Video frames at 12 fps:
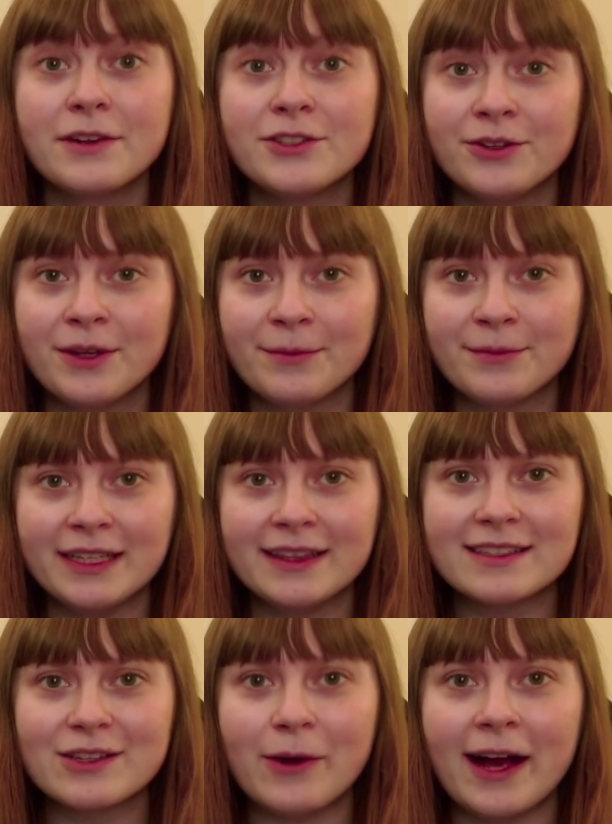To complete
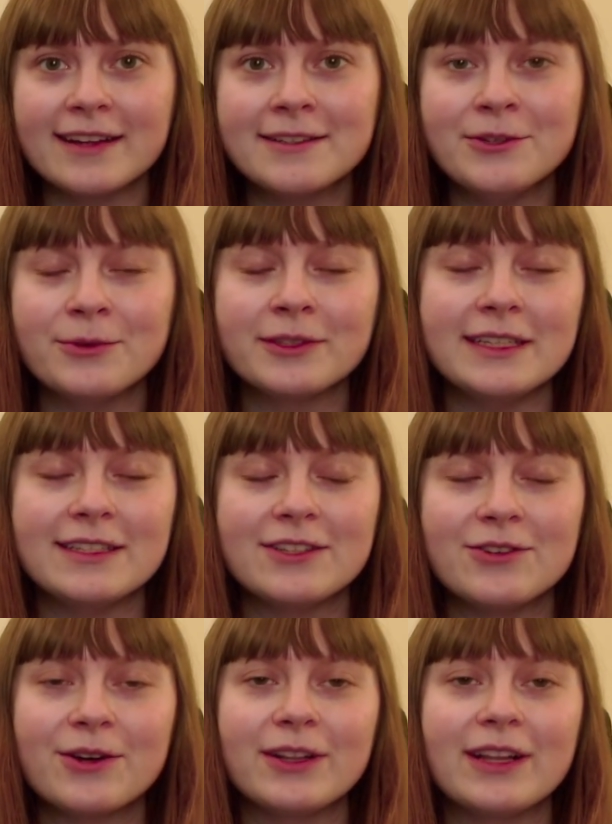this quest, you will need
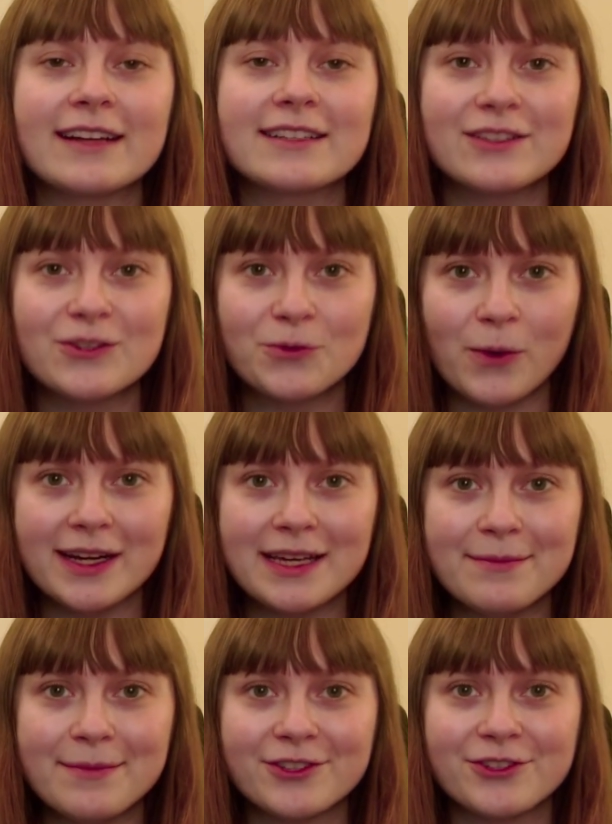to collect
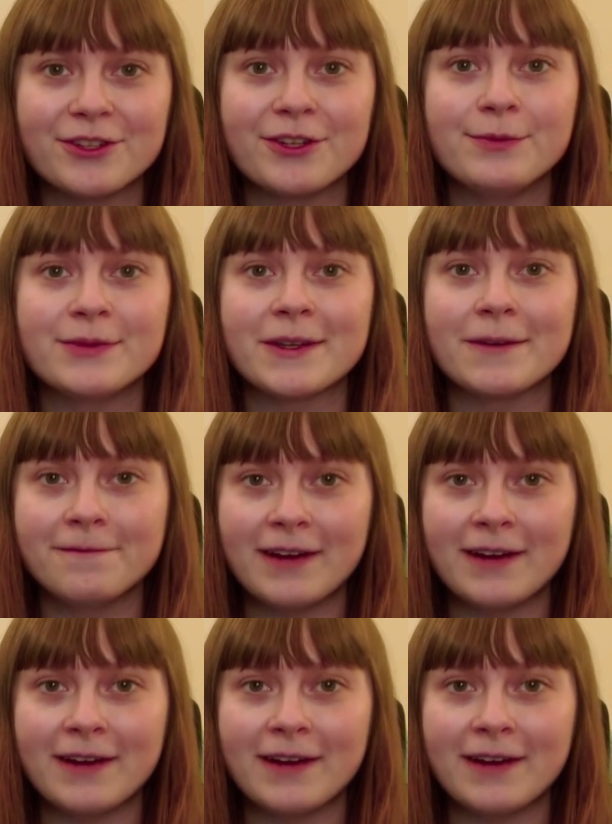20 mushrooms,